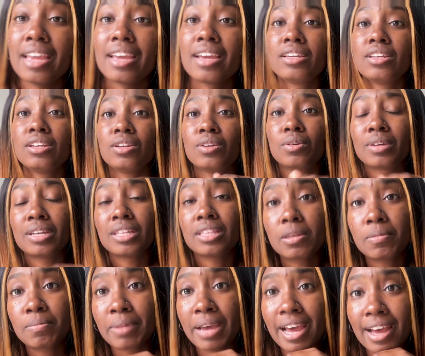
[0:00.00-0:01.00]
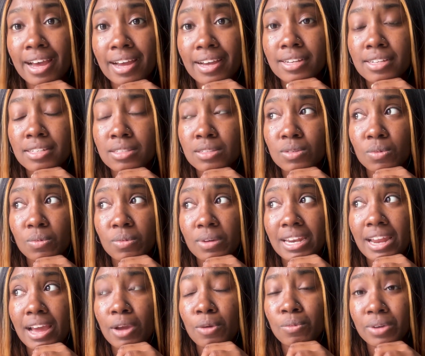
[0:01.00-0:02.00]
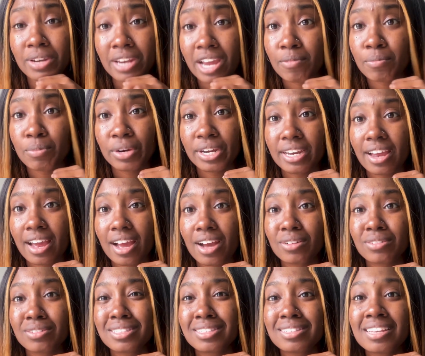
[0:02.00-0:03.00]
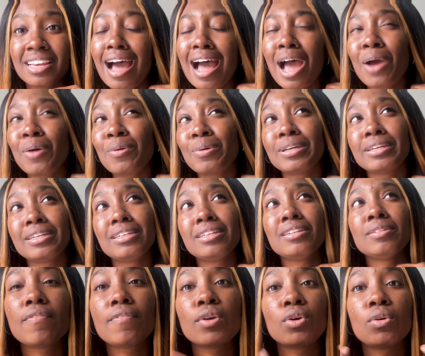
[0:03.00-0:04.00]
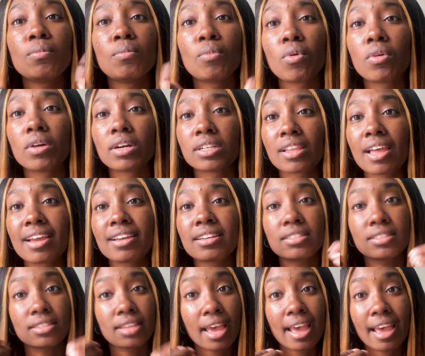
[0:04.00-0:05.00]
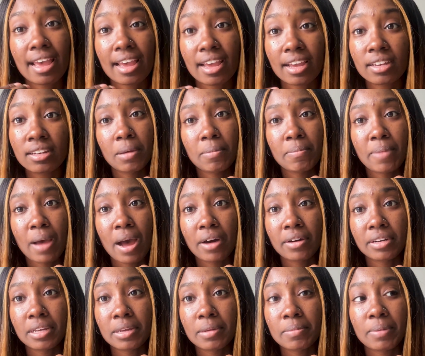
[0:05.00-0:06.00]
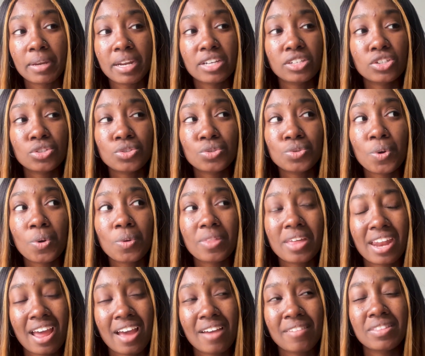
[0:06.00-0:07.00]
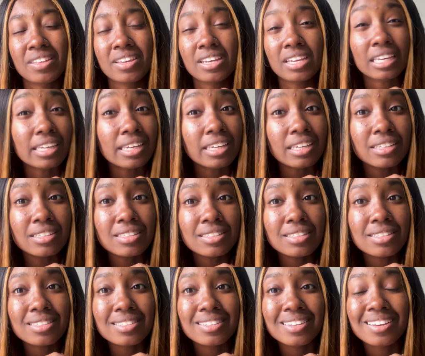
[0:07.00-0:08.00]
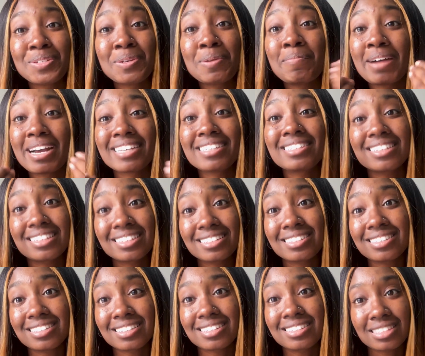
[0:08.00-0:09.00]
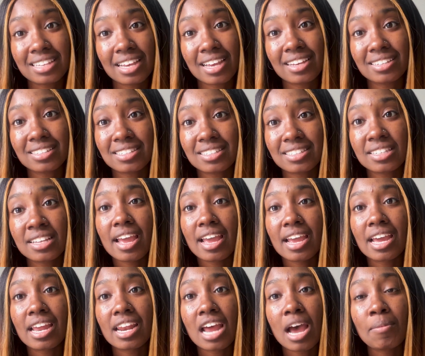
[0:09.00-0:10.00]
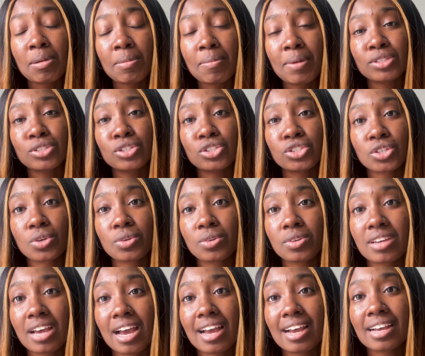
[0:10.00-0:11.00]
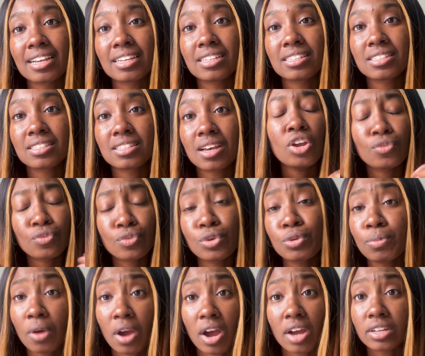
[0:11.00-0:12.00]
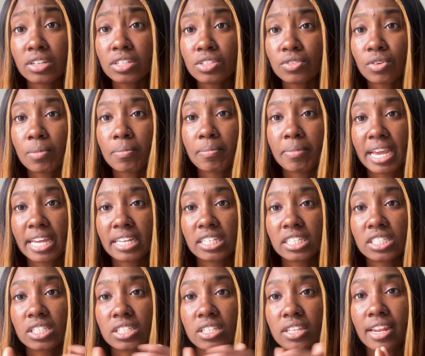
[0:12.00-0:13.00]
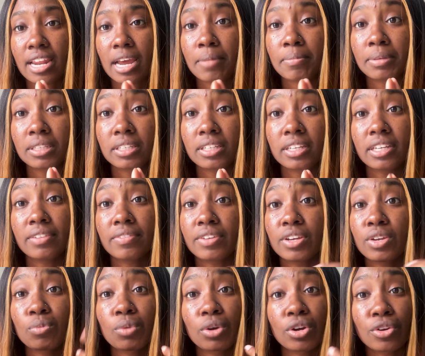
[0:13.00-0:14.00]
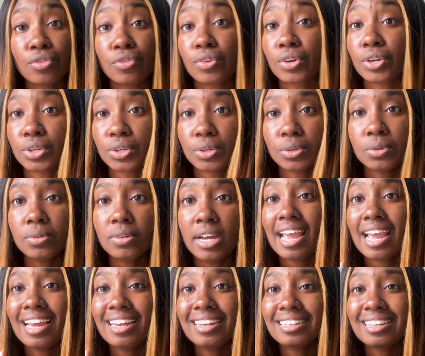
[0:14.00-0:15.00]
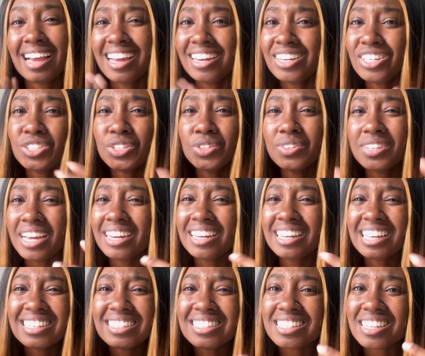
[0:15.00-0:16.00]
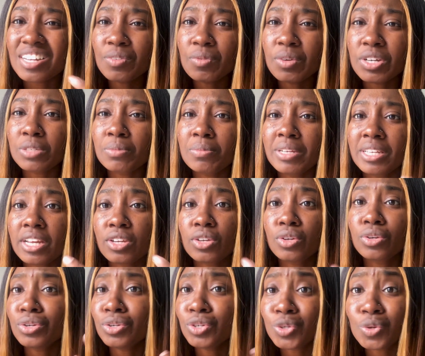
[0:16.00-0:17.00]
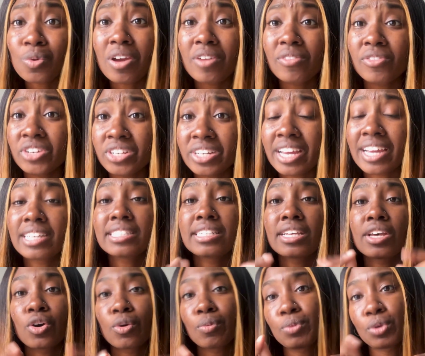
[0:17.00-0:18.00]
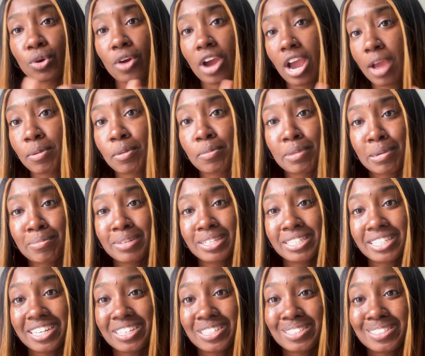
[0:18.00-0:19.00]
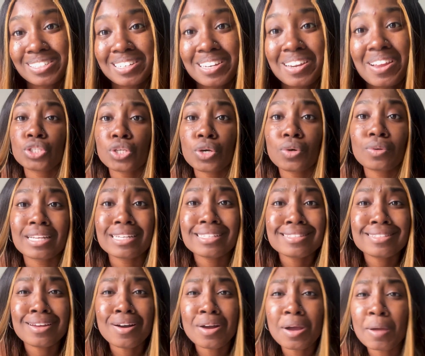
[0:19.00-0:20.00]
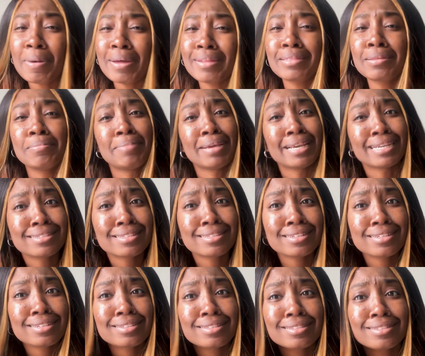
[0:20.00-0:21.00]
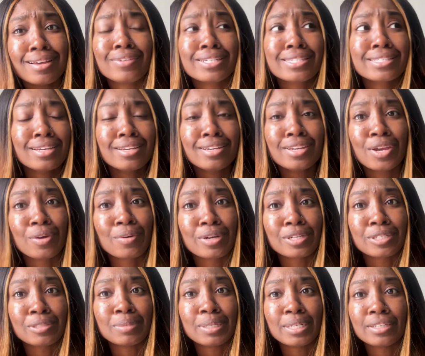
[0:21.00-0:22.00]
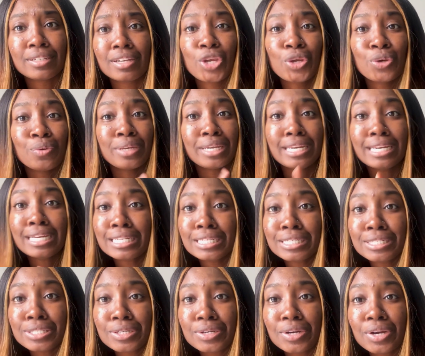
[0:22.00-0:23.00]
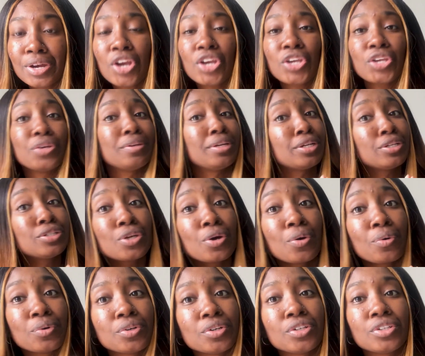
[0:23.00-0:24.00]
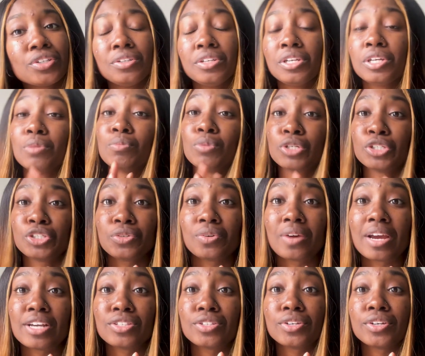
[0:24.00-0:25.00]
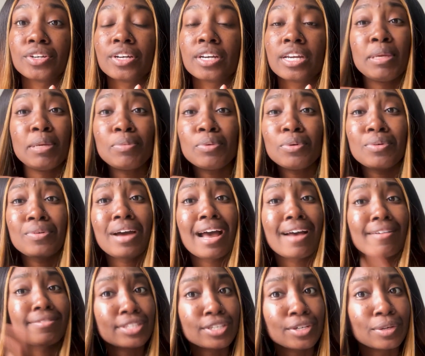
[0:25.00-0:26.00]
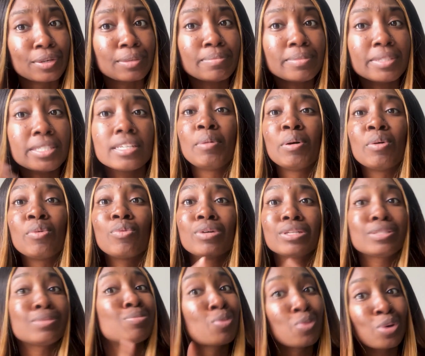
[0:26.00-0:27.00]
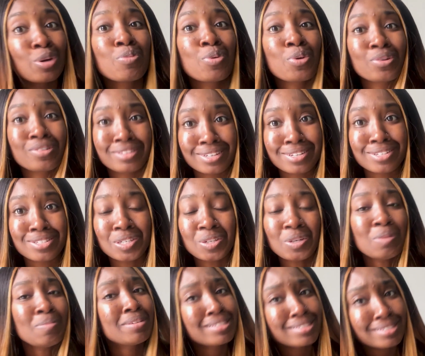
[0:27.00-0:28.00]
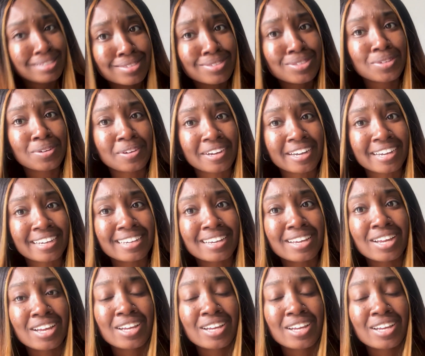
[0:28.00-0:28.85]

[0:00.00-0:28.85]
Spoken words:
And in the past when I would have breakouts, I would feel more like sad about it, but I just know that I have the keys to my skin success. And I'm about to show you guys a few products from Banish that I believe can work for you, and kind of show you like a skin regimen that you can do every day to help your hyperpigmentation. So let's talk about the basics of a skincare regimen. You need a cleanser, you need a toner, you need a moisturizer. People have serums, but what's more important than a serum is sunscreen.